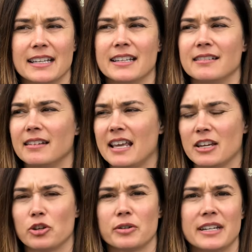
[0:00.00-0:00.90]
it
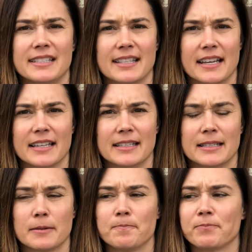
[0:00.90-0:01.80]

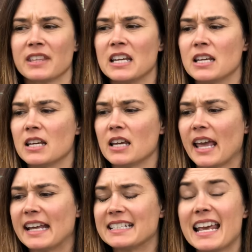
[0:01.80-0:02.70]
increases.
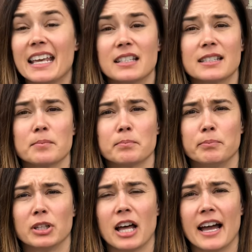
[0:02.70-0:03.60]
It takes
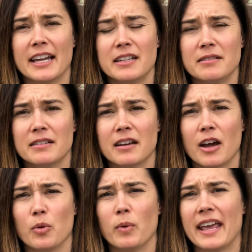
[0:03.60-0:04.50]
blood
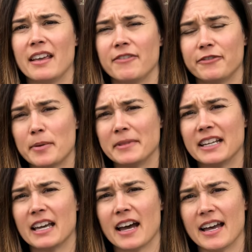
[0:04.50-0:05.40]
away from the
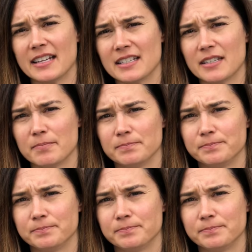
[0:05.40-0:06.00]
gut,